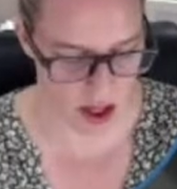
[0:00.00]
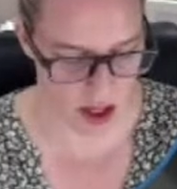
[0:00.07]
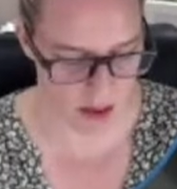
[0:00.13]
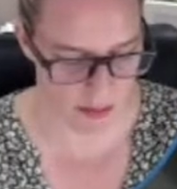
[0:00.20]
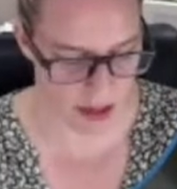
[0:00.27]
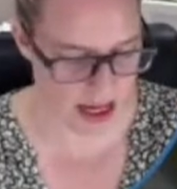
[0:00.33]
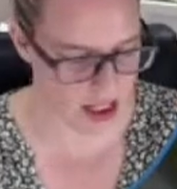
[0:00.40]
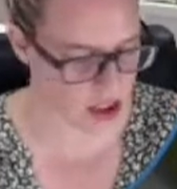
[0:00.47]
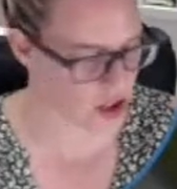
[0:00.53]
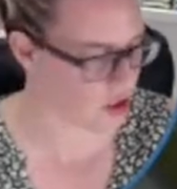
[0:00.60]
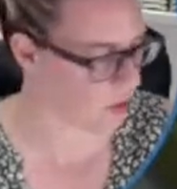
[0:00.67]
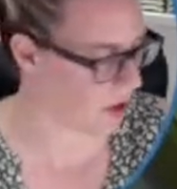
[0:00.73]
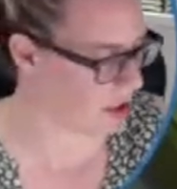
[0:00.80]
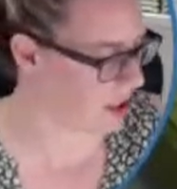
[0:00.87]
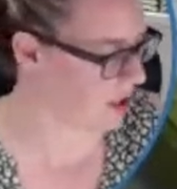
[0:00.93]
page
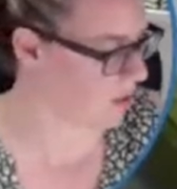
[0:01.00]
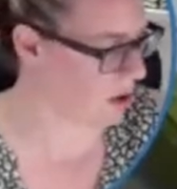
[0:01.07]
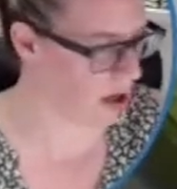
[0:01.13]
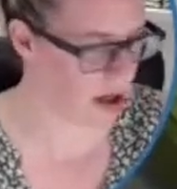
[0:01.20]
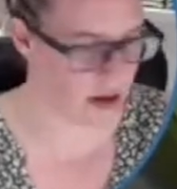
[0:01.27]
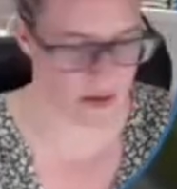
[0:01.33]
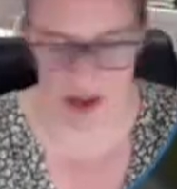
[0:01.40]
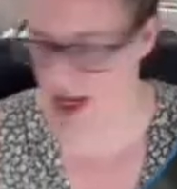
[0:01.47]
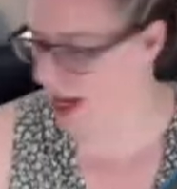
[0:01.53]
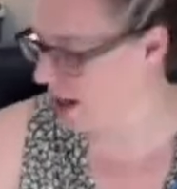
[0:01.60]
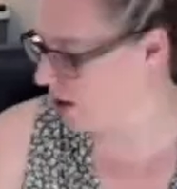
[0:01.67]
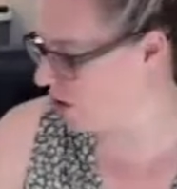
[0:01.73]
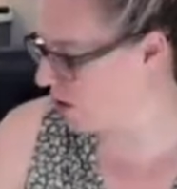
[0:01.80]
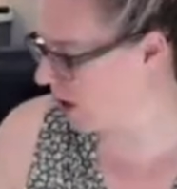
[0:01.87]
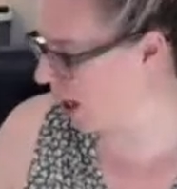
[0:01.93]
21 of the
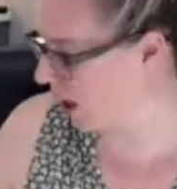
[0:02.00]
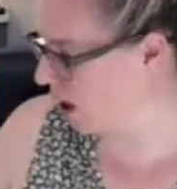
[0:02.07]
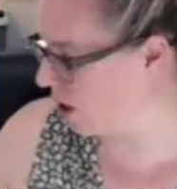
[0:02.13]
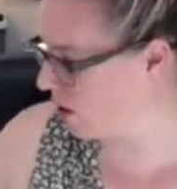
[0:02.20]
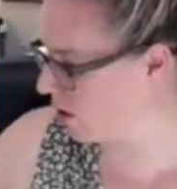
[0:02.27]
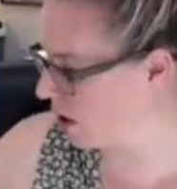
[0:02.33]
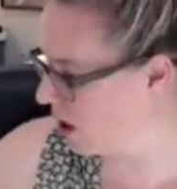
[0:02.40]
annual catalogue.